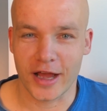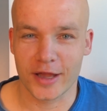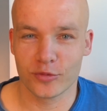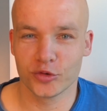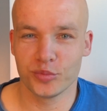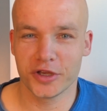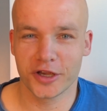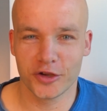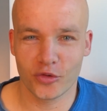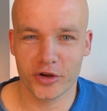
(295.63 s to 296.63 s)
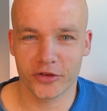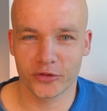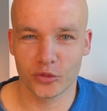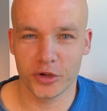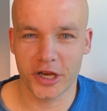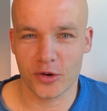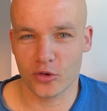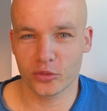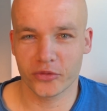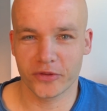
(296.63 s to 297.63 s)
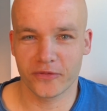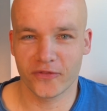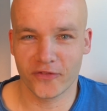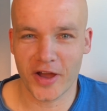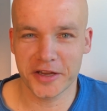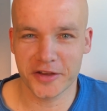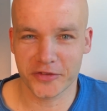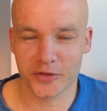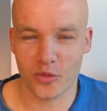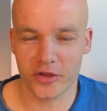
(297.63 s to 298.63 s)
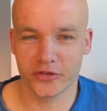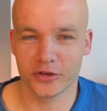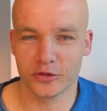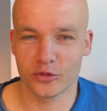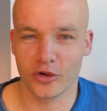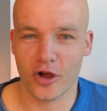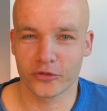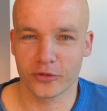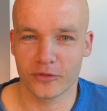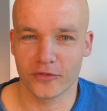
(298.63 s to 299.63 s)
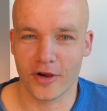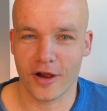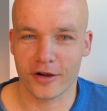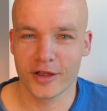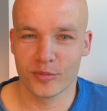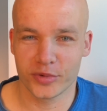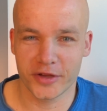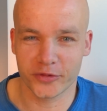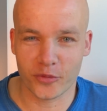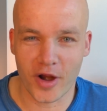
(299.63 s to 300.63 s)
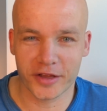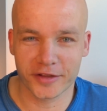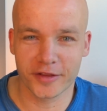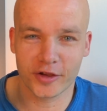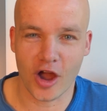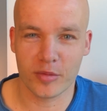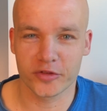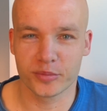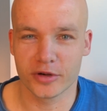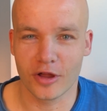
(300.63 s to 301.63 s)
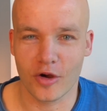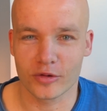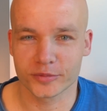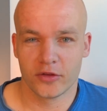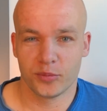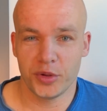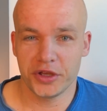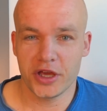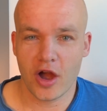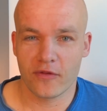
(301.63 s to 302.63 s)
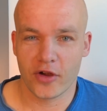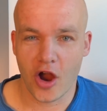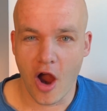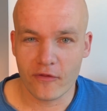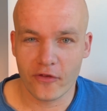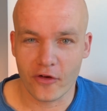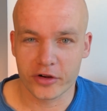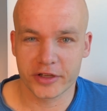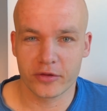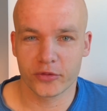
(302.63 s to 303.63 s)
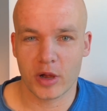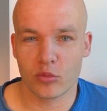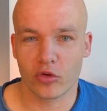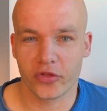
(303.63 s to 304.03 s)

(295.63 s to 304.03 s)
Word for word: I would be curious to hear what was the funniest question you got so far. Please write in the comments below. Speaking of comfort, there is one more